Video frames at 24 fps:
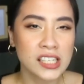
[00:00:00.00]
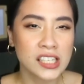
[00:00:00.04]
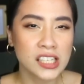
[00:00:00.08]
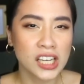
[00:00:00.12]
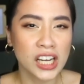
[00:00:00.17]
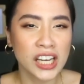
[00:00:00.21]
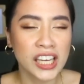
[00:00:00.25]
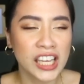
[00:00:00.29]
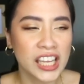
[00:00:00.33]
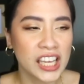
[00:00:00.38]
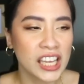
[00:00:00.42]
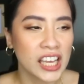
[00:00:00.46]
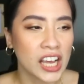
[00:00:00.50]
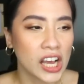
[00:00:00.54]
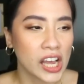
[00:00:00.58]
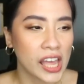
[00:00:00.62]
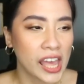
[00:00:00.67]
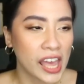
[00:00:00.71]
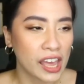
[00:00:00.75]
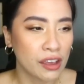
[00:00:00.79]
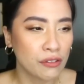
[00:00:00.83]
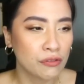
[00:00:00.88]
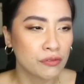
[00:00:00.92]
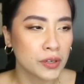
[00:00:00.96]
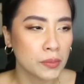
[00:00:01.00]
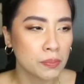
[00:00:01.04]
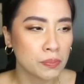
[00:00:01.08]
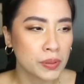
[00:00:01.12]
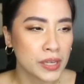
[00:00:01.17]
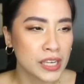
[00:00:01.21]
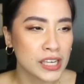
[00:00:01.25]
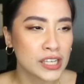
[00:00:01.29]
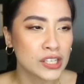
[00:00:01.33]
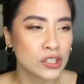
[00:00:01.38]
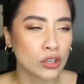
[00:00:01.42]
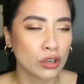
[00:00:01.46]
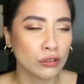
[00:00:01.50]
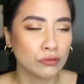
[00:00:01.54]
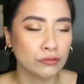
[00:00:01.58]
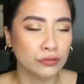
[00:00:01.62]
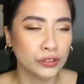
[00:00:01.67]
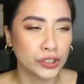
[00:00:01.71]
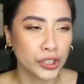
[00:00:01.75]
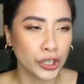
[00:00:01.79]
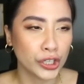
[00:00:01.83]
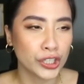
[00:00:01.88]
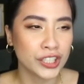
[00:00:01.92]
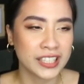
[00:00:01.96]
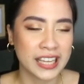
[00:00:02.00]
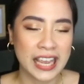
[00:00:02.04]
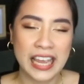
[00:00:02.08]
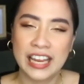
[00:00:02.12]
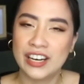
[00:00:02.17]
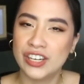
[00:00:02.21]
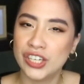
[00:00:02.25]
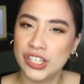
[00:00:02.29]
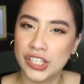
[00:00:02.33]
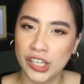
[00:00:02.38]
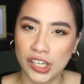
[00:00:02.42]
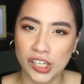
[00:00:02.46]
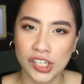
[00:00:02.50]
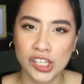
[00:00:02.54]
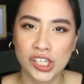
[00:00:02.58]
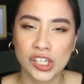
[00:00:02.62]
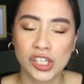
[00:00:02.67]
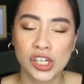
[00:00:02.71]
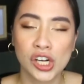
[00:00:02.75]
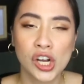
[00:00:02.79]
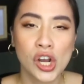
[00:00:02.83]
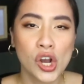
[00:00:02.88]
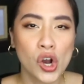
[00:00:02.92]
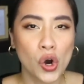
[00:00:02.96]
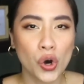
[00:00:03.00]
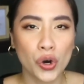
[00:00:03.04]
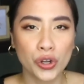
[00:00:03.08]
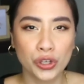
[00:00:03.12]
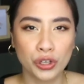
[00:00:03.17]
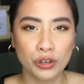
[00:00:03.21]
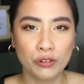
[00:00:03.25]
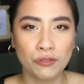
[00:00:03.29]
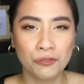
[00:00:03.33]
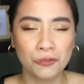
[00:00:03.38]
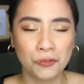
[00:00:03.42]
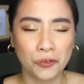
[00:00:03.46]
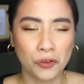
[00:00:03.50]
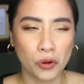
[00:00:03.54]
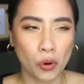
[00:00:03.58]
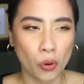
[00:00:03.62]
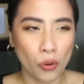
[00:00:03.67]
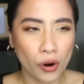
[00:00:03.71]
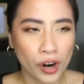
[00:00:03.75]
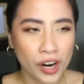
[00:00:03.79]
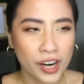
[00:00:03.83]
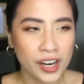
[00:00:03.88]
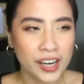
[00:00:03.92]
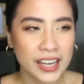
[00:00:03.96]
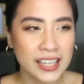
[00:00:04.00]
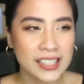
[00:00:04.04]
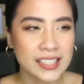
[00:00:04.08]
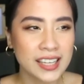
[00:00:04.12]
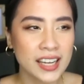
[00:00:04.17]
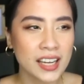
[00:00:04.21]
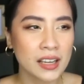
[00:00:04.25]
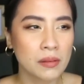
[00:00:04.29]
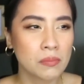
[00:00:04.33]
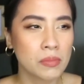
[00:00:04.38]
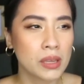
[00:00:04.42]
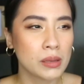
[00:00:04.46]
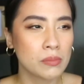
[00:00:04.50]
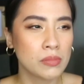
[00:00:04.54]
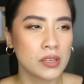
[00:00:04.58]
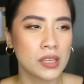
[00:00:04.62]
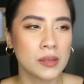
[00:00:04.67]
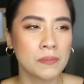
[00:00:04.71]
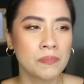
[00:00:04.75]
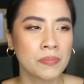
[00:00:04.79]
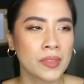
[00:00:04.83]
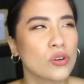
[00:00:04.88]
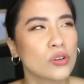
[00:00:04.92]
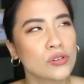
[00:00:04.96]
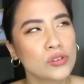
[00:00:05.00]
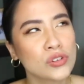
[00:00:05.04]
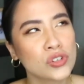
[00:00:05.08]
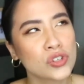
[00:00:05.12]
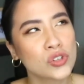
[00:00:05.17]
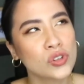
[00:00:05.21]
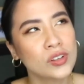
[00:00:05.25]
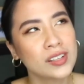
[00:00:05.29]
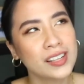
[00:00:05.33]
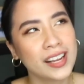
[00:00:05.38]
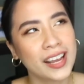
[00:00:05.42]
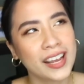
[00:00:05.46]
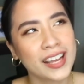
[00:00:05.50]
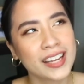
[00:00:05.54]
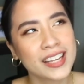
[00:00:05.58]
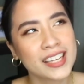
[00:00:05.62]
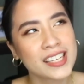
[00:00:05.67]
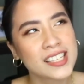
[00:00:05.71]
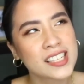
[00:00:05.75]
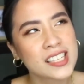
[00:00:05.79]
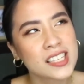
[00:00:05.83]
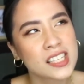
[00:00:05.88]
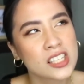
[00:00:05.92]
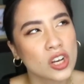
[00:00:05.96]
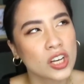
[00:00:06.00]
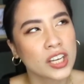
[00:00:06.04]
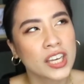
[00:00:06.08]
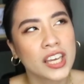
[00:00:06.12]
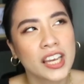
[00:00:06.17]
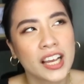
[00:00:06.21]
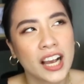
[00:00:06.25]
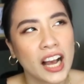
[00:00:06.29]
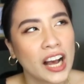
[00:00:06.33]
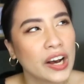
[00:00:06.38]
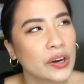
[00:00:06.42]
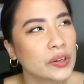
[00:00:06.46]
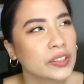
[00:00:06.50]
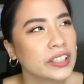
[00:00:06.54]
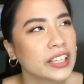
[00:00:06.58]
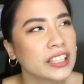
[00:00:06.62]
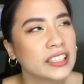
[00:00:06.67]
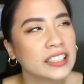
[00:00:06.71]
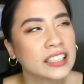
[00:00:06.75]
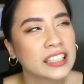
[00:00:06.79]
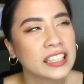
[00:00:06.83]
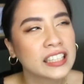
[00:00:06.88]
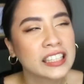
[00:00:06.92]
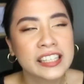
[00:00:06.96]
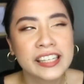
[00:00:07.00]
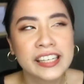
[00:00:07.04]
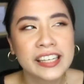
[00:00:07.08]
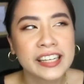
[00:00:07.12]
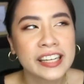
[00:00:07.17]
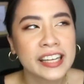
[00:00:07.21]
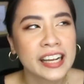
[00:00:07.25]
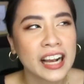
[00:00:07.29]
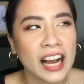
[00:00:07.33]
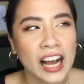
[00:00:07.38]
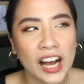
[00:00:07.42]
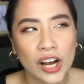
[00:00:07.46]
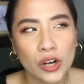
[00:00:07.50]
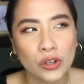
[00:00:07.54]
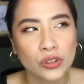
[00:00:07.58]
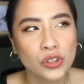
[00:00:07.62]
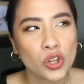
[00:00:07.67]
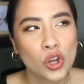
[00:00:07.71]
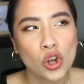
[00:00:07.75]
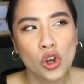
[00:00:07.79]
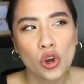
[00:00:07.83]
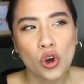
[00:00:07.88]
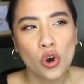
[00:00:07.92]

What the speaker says: sucking every piece of dirt and dust on your floor. It's like maybe also like sucking out and cleaning out